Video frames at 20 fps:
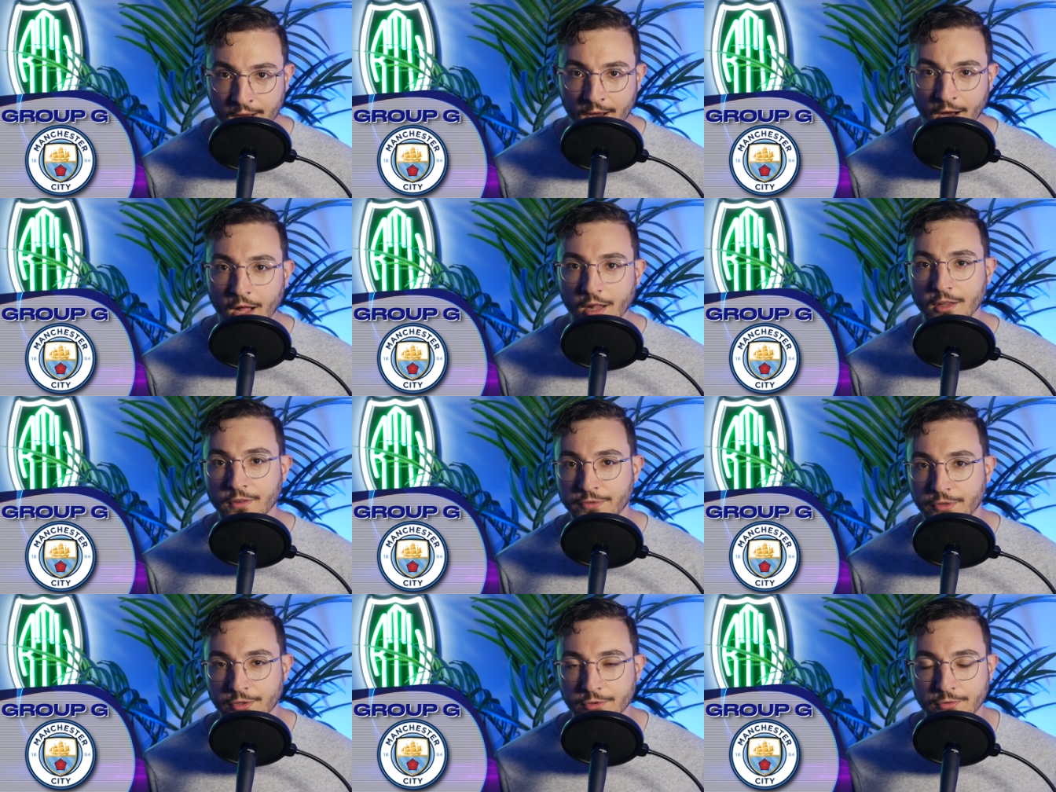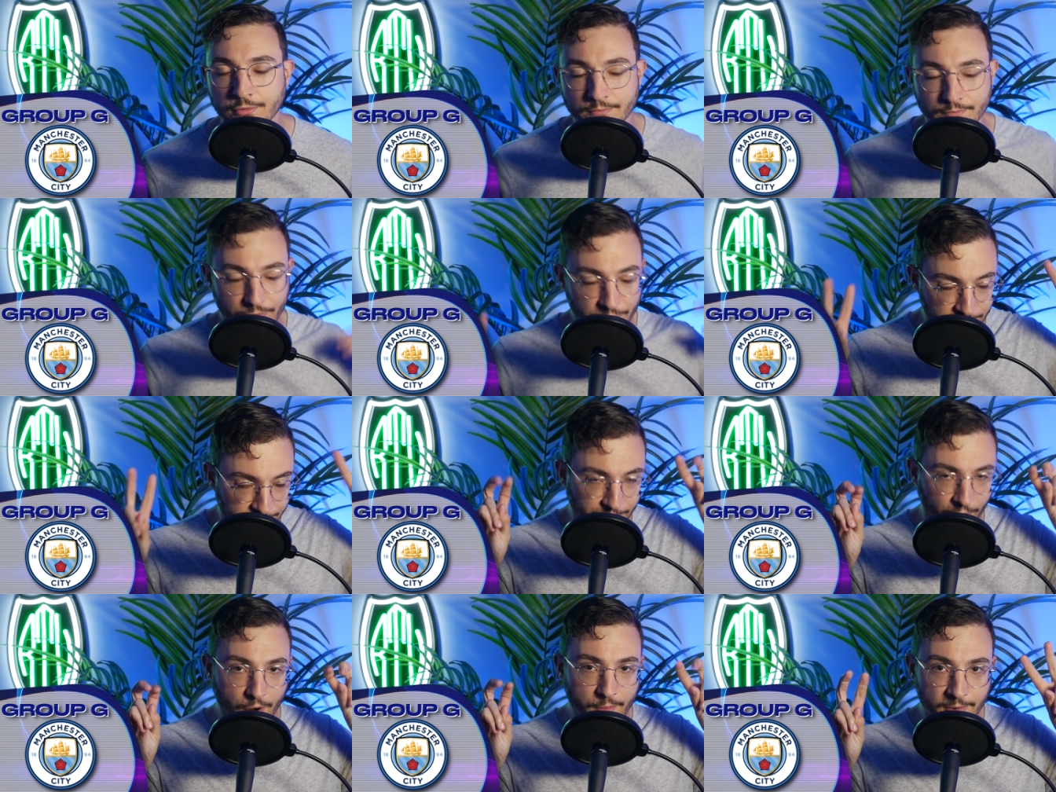All of you
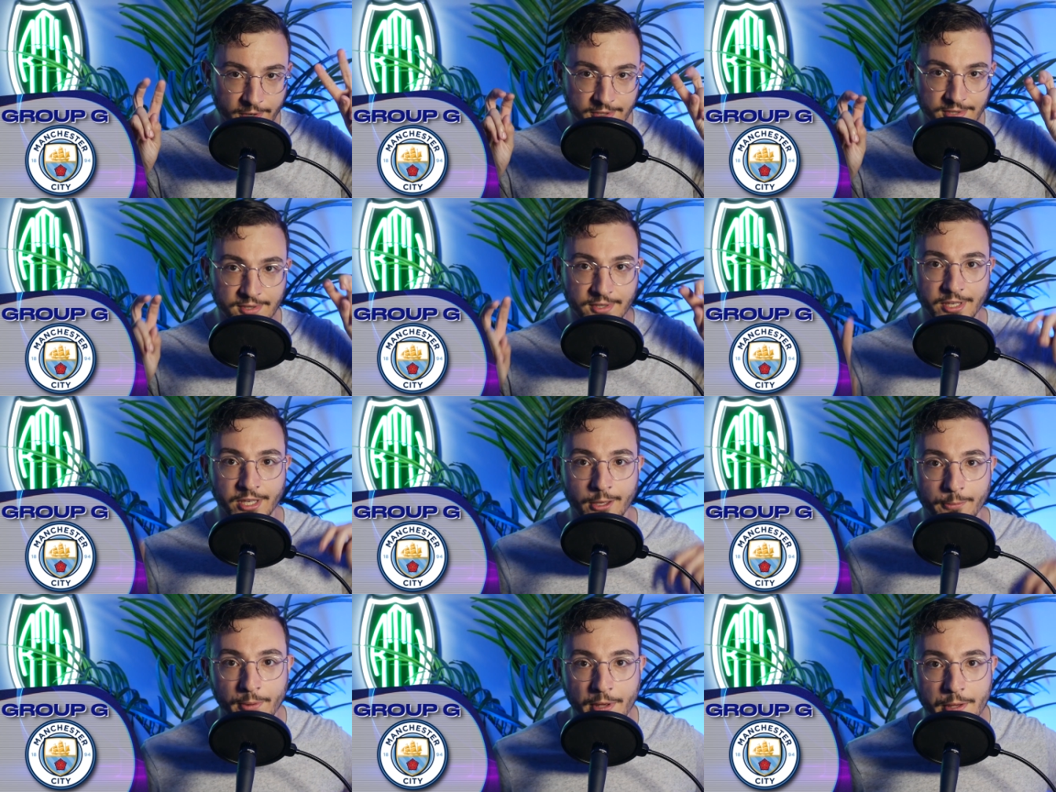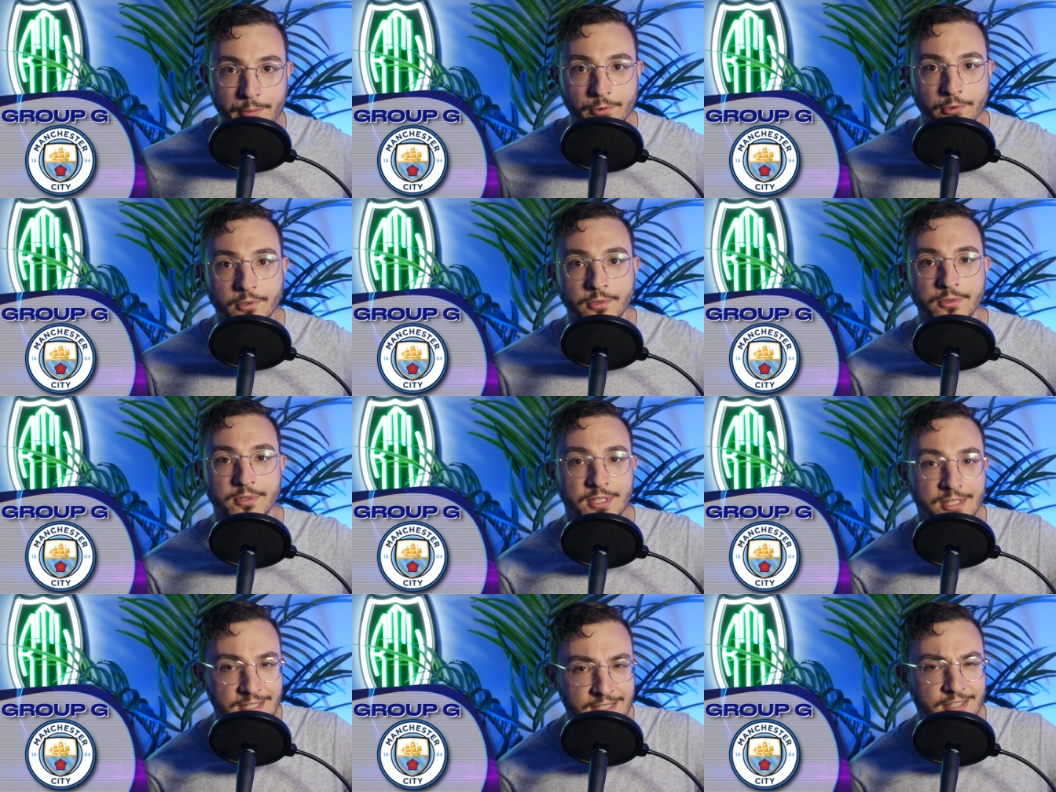Farmers League people
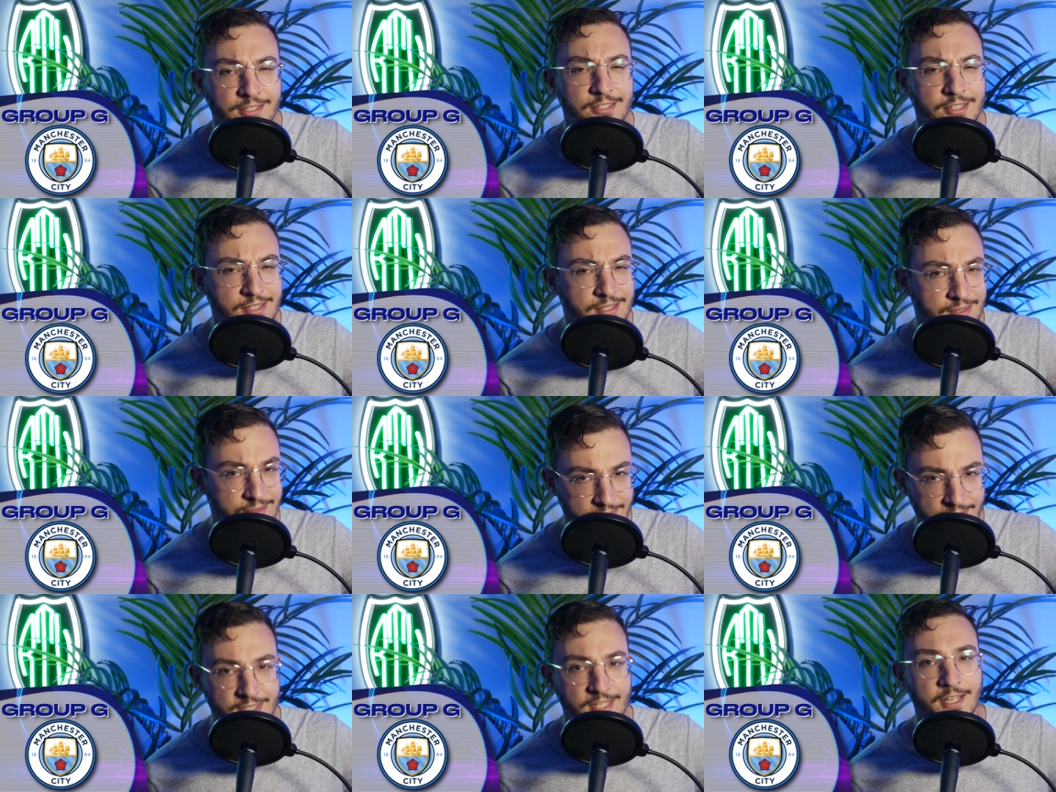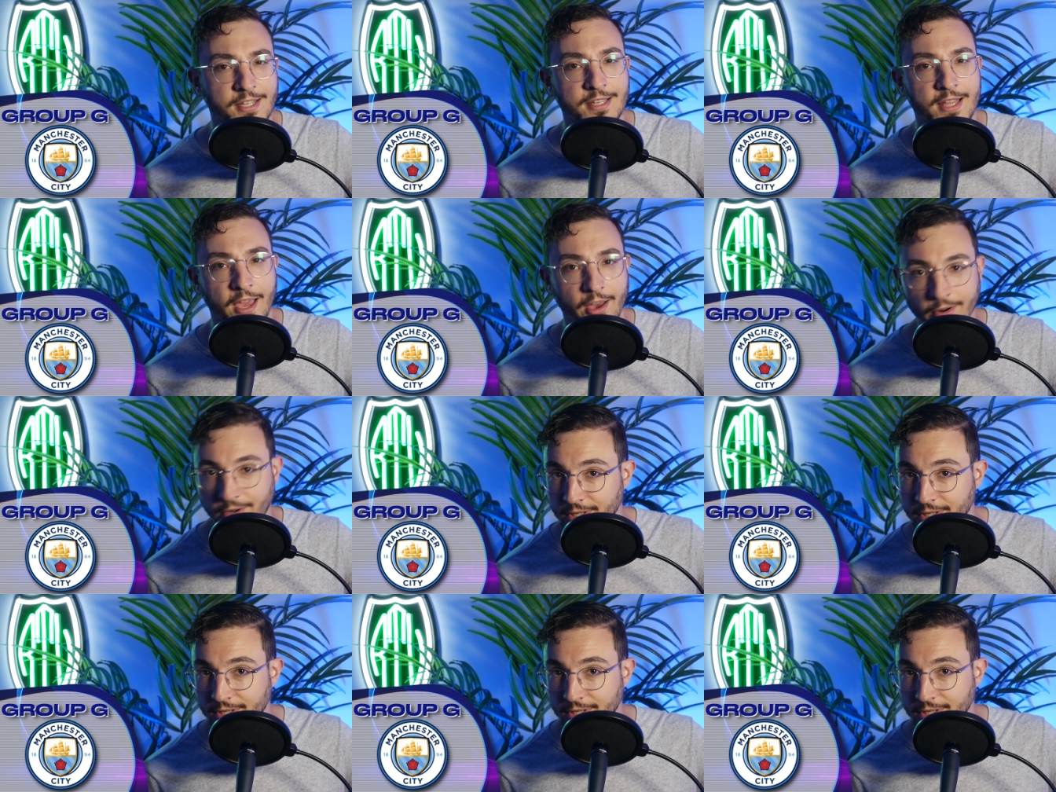need to just sit down.